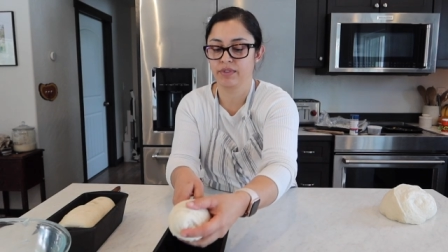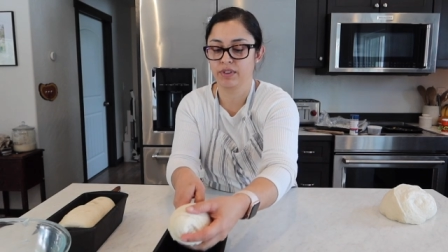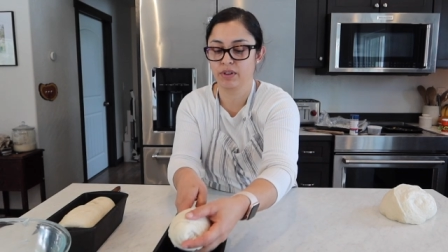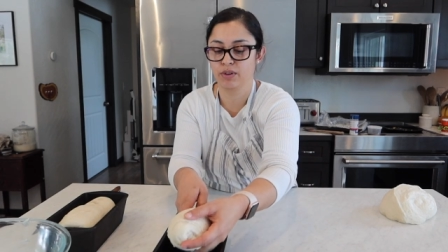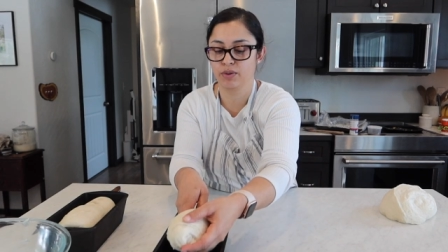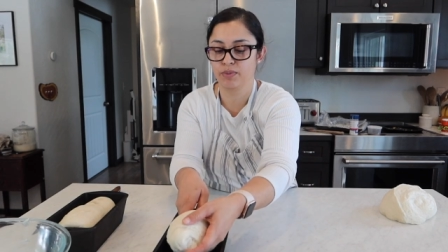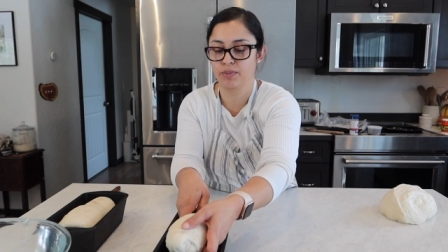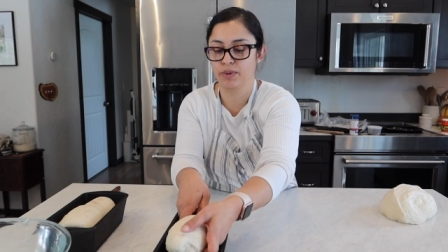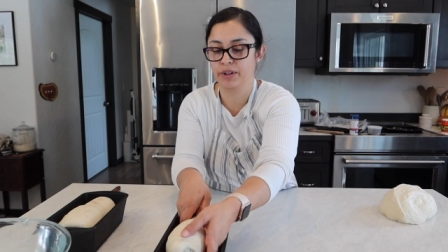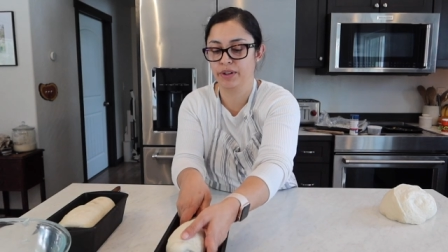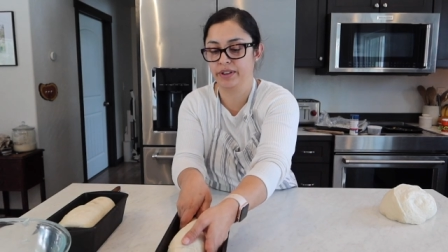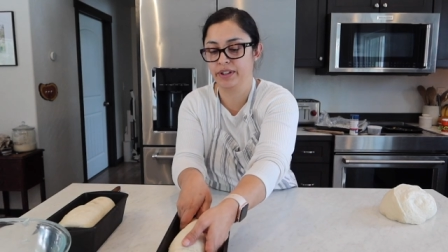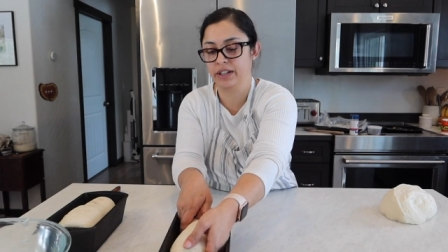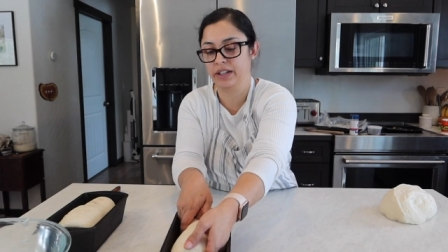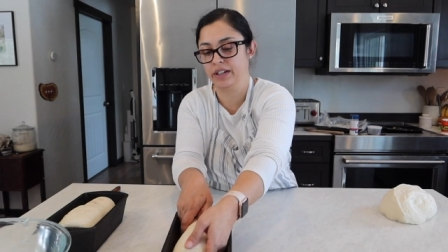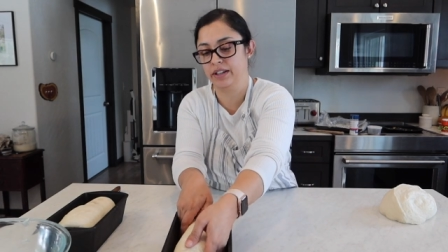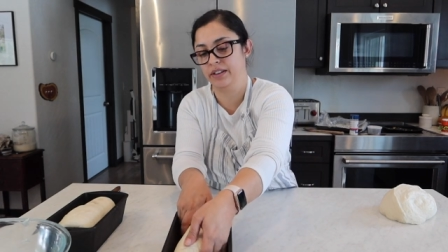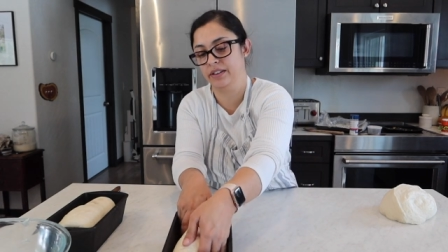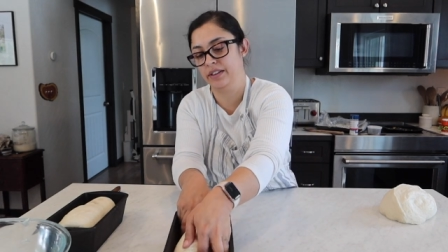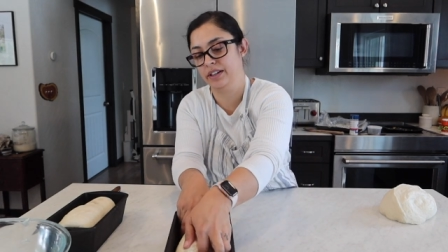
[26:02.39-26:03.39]
I'll put
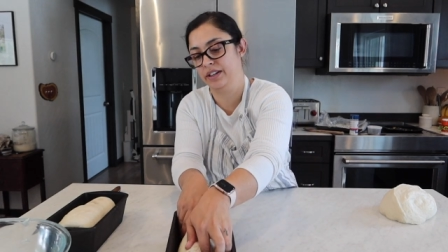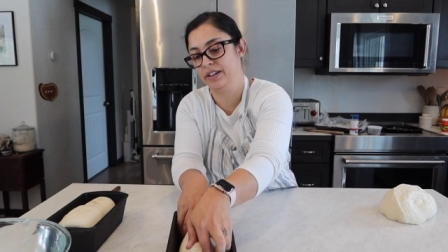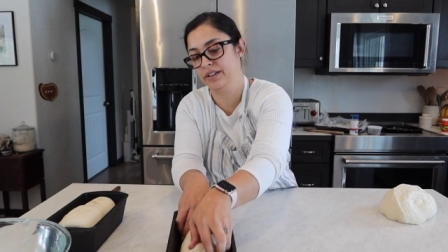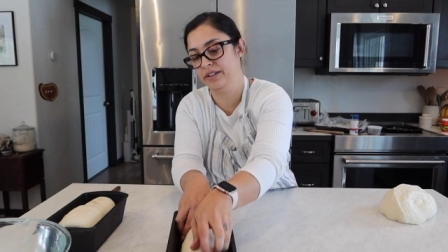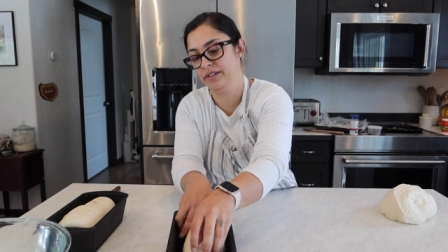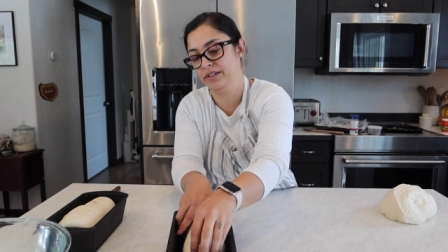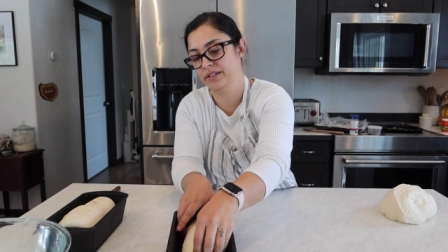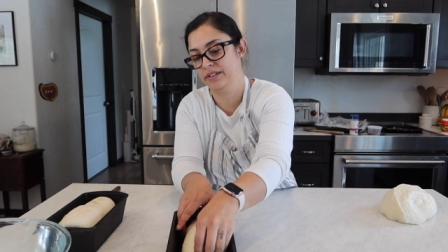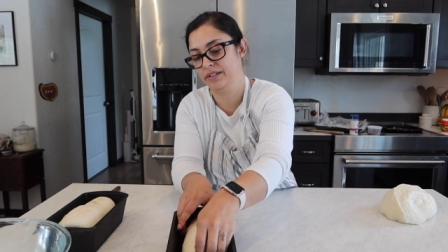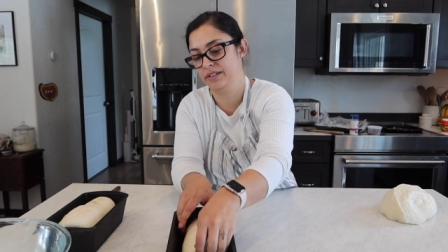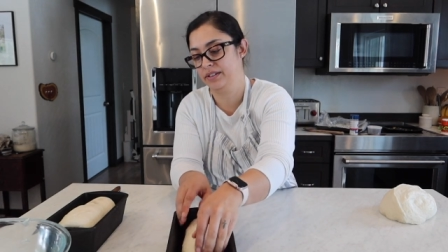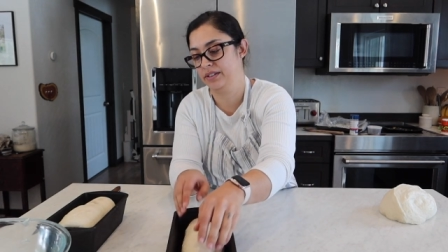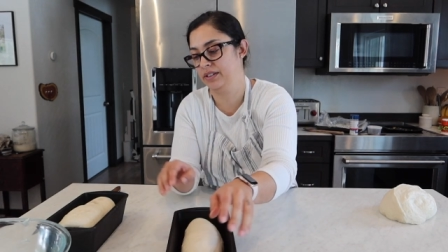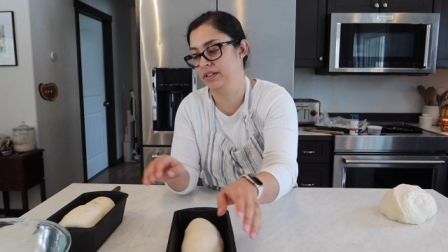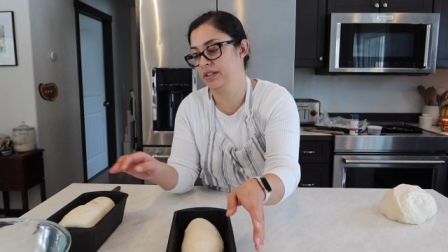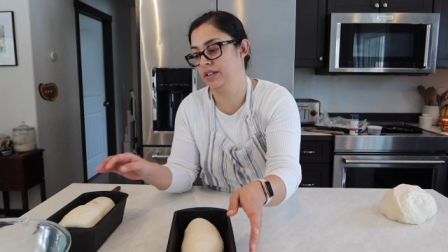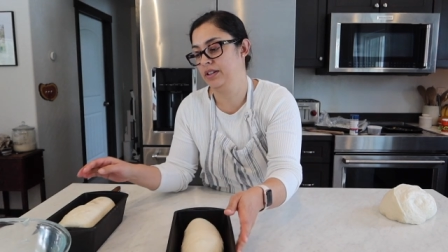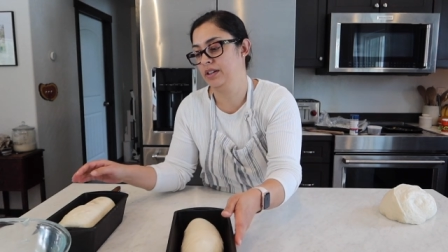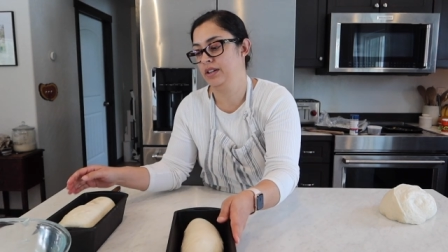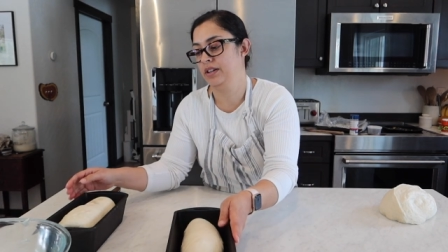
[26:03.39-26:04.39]
that in there.
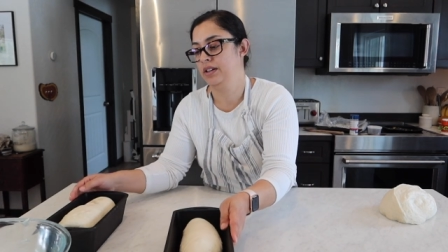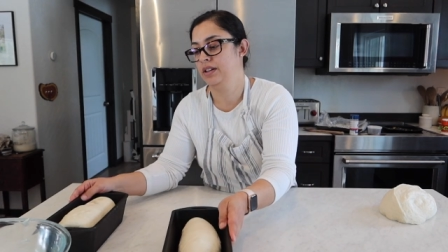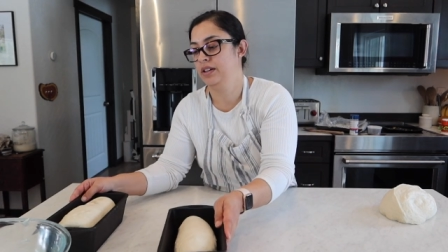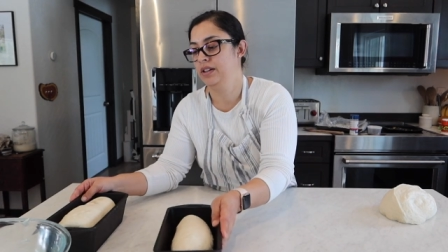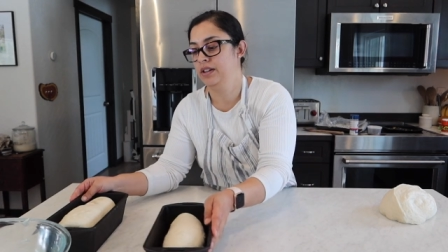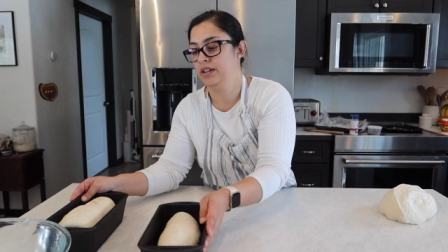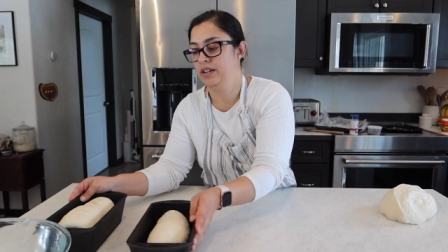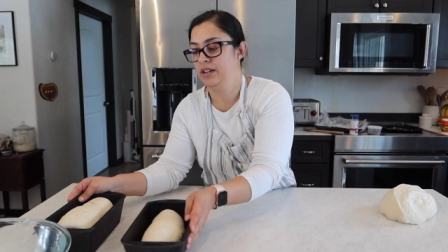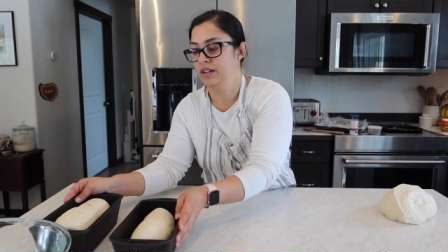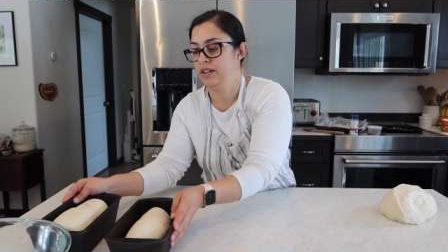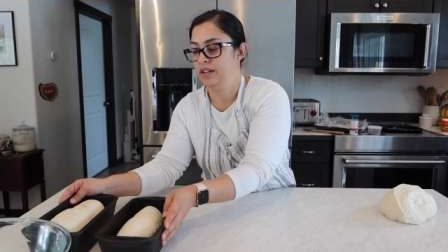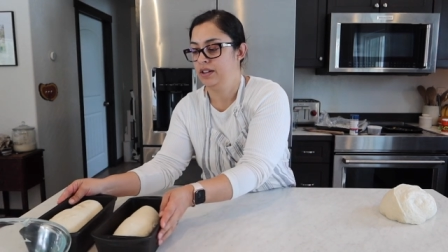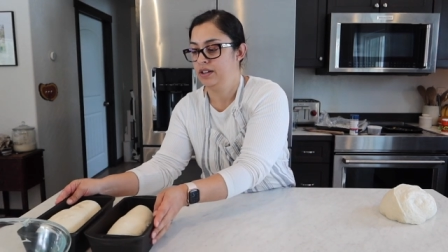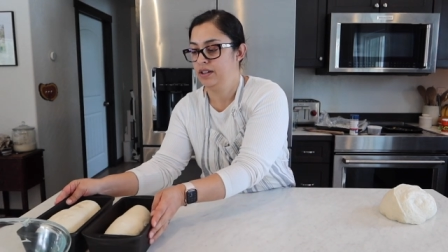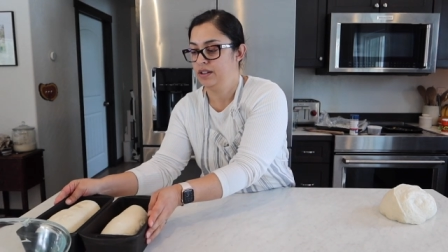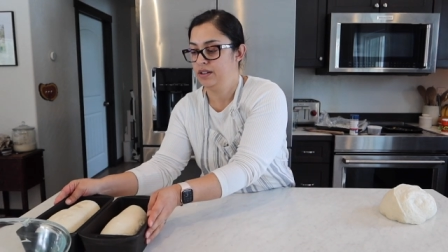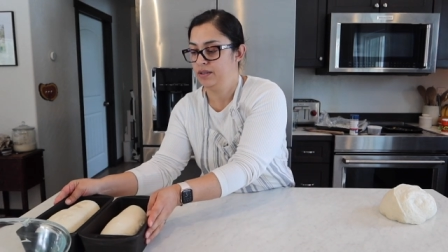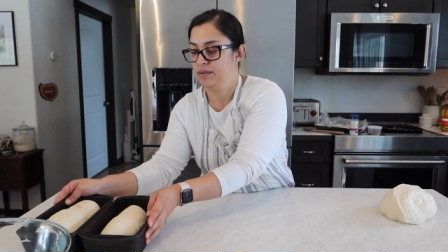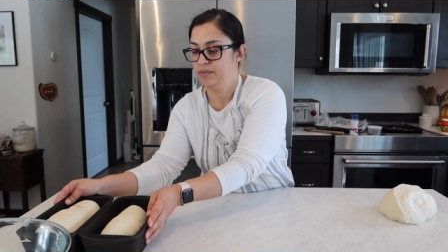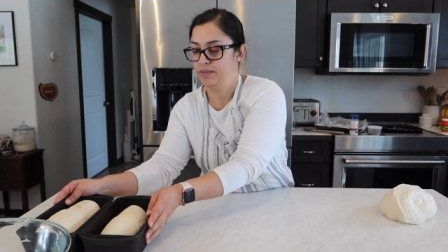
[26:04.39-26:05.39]

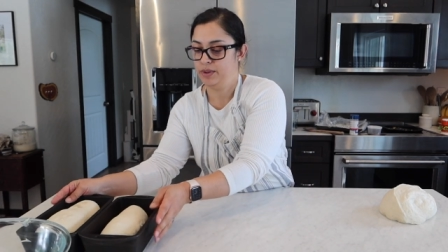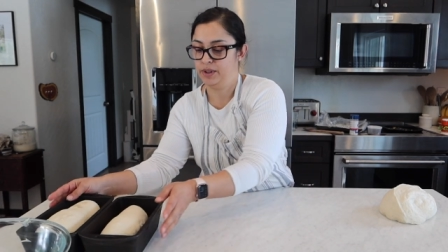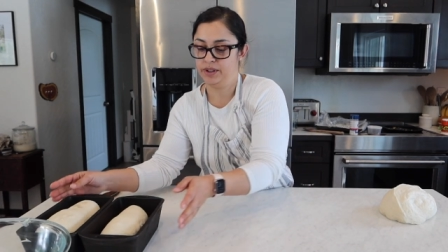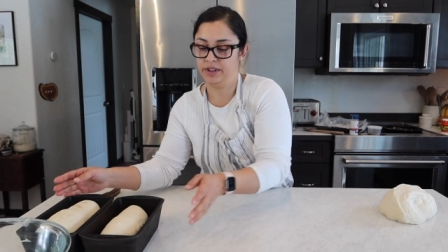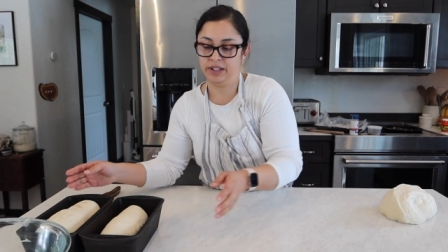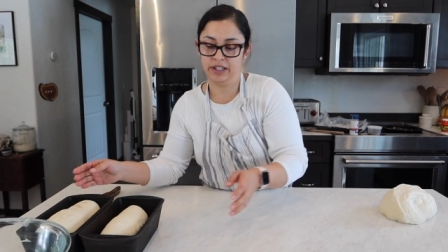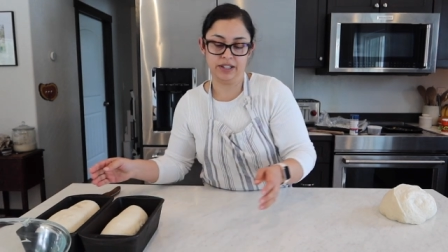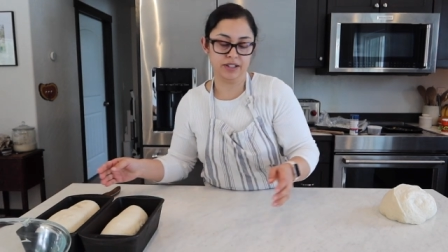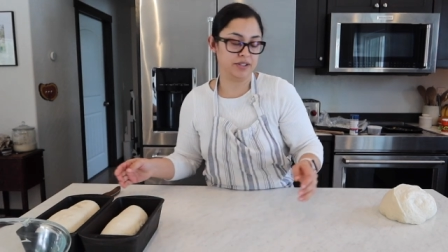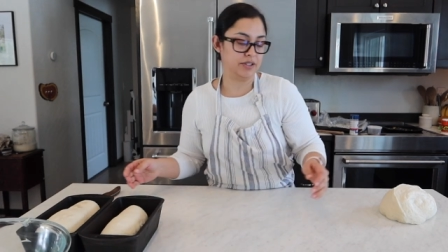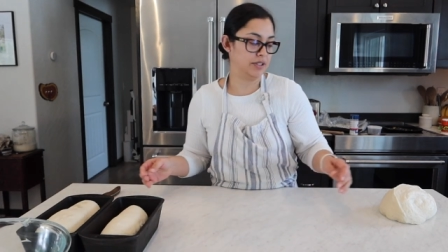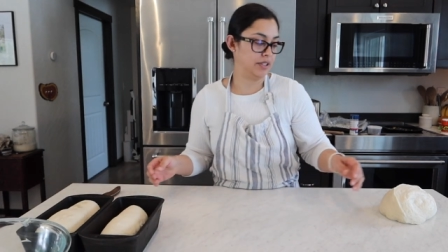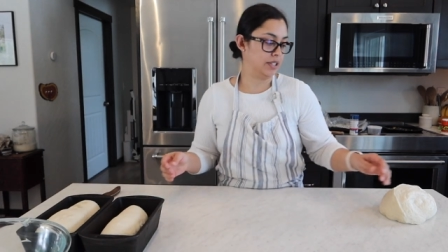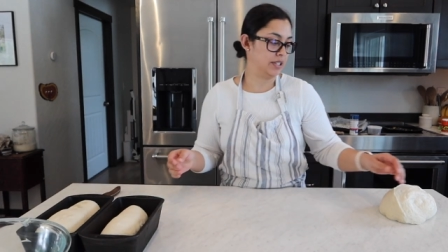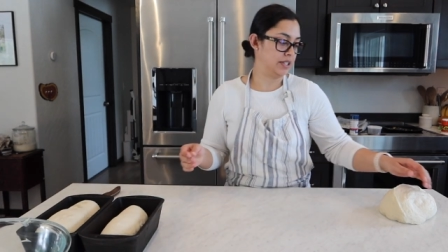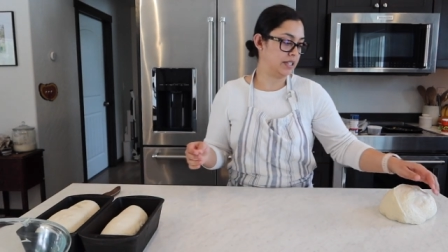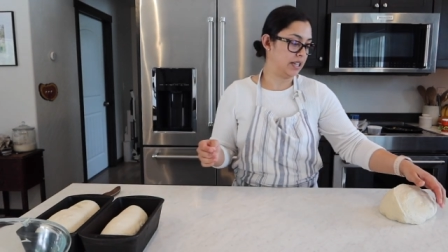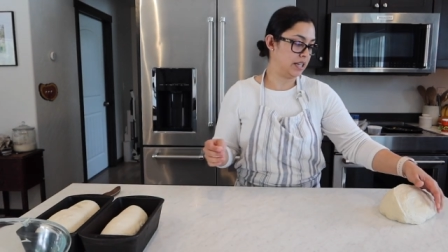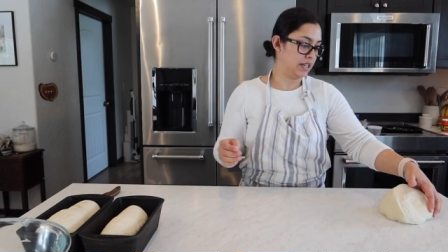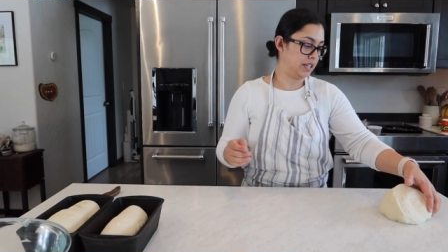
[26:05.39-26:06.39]
Put that to the
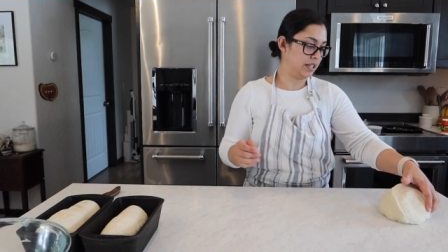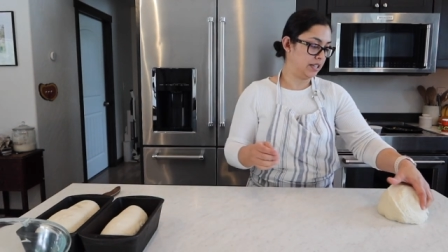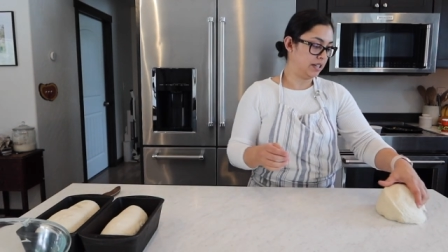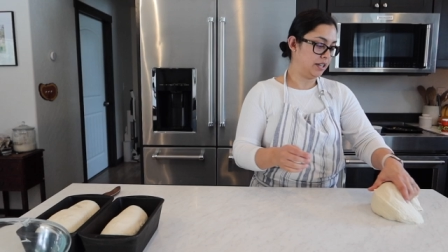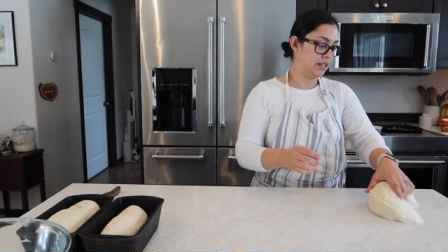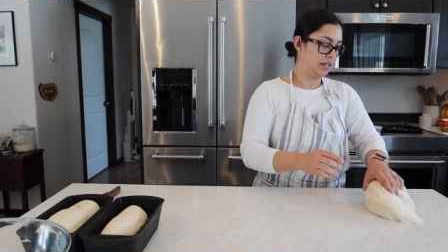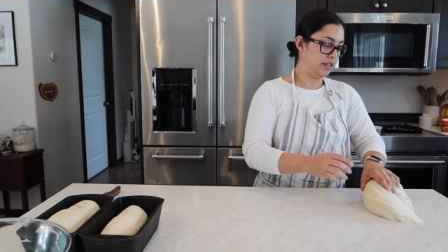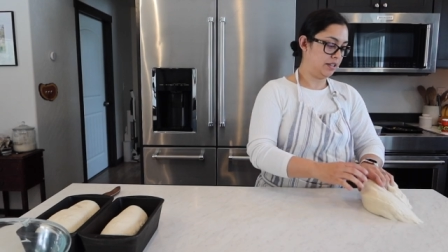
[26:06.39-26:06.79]
side.